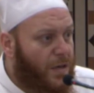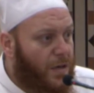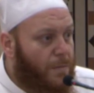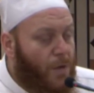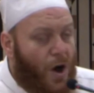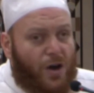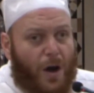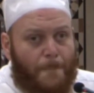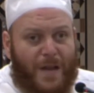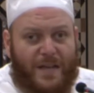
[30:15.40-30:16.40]
more
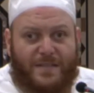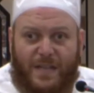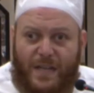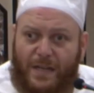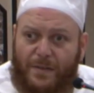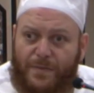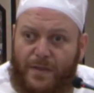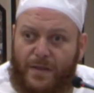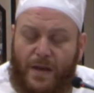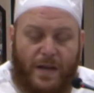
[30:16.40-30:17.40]
complexity,
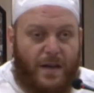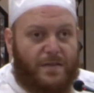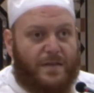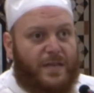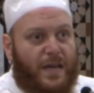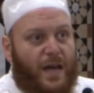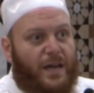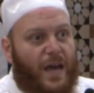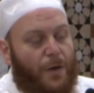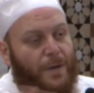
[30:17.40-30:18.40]
and now they're saying,
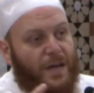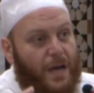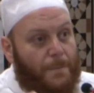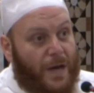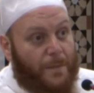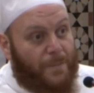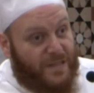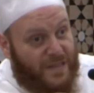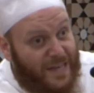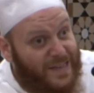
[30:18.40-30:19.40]
okay, how am I going to come back? But
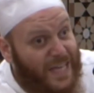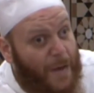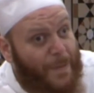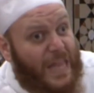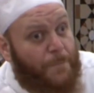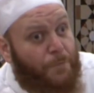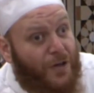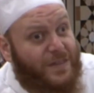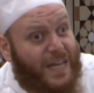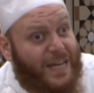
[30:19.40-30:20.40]
did they think about that
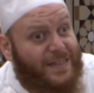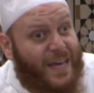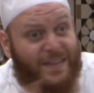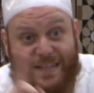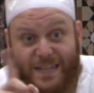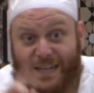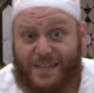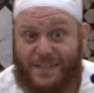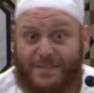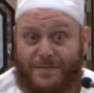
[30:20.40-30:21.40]
point then and there? They
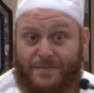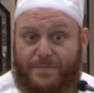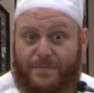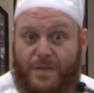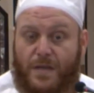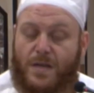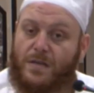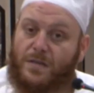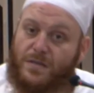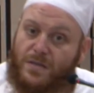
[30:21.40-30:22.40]
didn't.
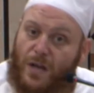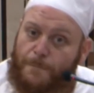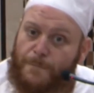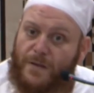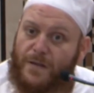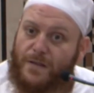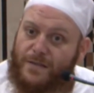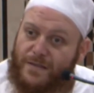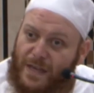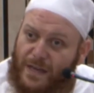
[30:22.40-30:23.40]
Stop.
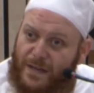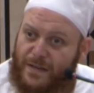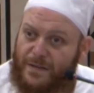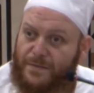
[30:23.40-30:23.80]
Think.